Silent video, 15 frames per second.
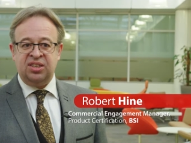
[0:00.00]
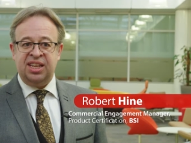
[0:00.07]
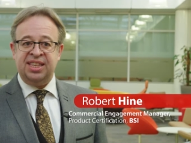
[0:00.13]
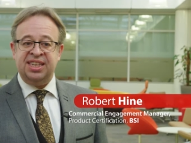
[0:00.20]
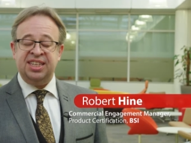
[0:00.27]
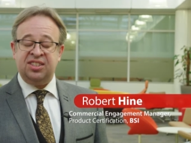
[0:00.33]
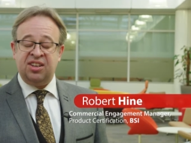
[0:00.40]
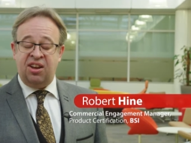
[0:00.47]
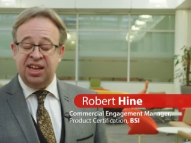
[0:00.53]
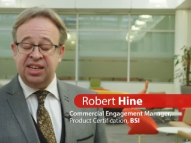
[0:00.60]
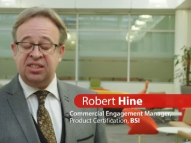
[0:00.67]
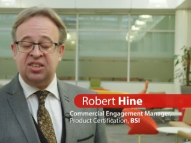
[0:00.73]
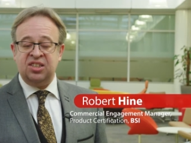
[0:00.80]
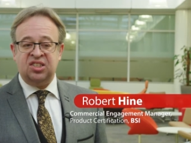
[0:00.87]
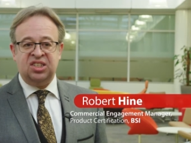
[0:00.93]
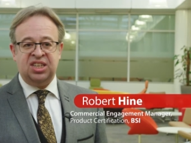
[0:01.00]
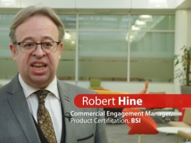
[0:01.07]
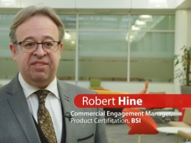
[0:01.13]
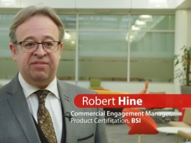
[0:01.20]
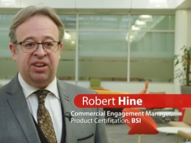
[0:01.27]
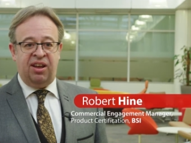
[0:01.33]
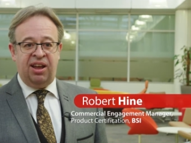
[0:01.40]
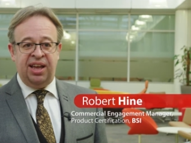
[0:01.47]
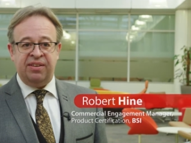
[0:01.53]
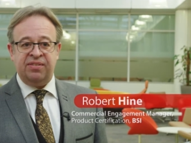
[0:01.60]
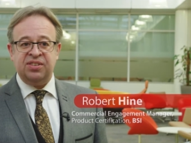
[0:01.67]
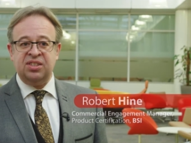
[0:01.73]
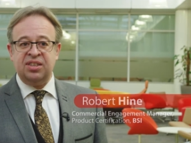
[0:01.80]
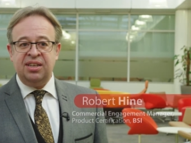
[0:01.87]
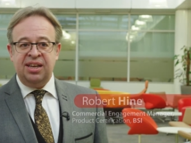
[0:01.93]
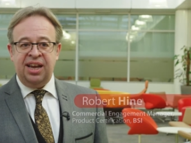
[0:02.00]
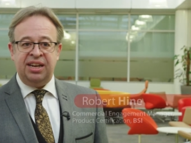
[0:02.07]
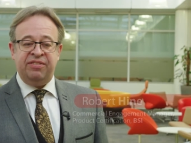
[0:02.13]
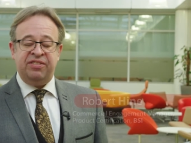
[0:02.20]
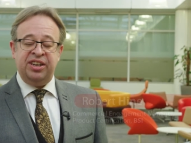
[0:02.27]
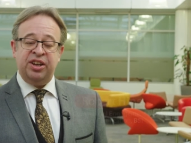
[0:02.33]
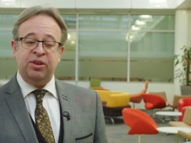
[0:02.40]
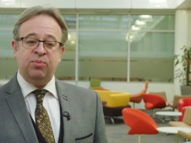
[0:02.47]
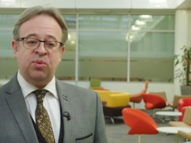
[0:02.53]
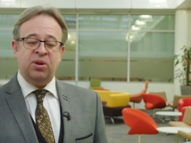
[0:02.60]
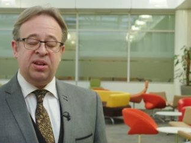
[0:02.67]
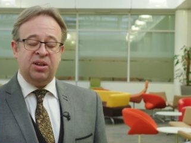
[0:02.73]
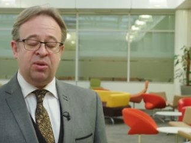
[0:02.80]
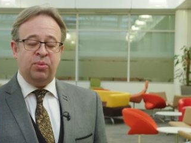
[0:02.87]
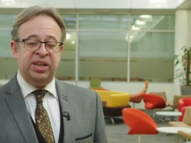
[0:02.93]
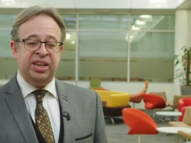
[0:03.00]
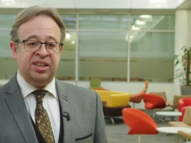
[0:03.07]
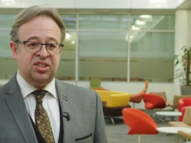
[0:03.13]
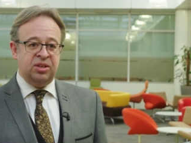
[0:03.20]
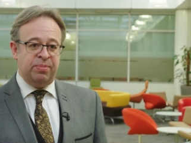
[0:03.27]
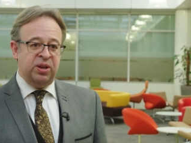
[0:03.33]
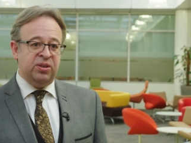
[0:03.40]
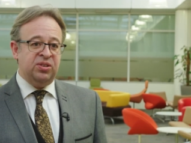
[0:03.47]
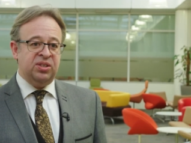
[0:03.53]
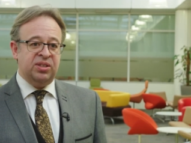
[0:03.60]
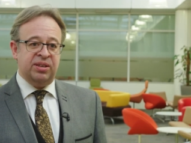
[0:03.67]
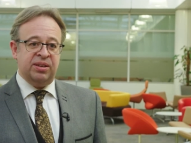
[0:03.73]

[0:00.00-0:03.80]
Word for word: They're designed to save lives. And if they don't work when they're supposed